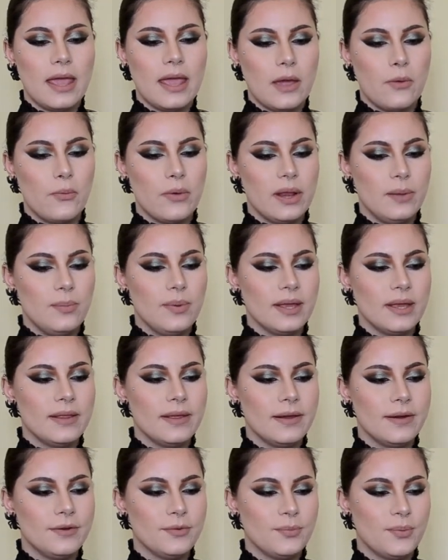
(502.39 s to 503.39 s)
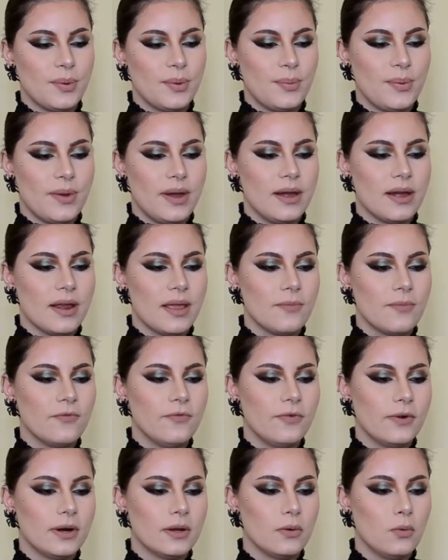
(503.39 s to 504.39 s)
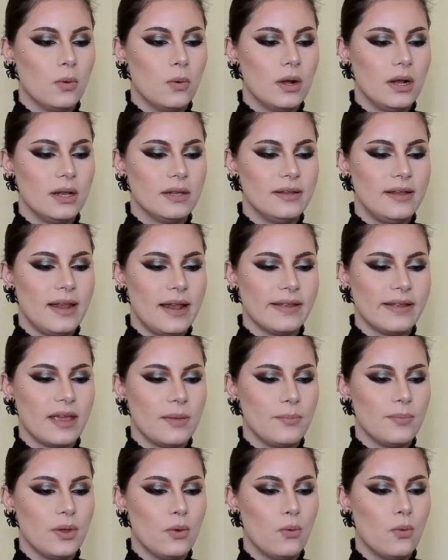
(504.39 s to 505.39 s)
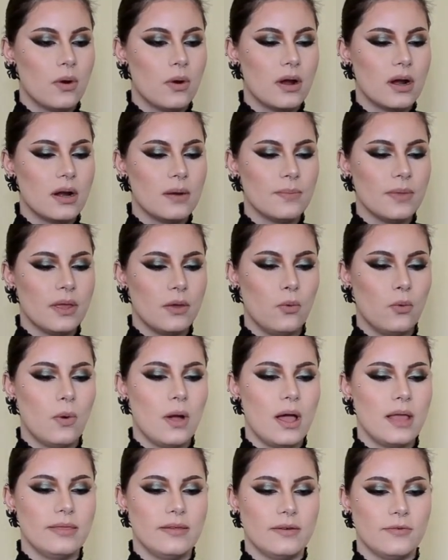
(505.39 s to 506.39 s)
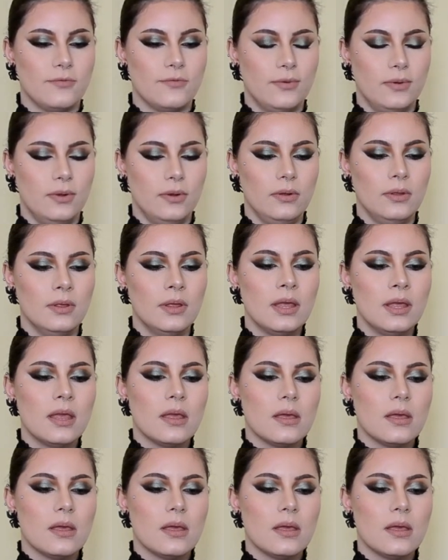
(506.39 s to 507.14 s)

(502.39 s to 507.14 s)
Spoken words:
and we'll be there to prepare him for a world that can be warm and wonderful,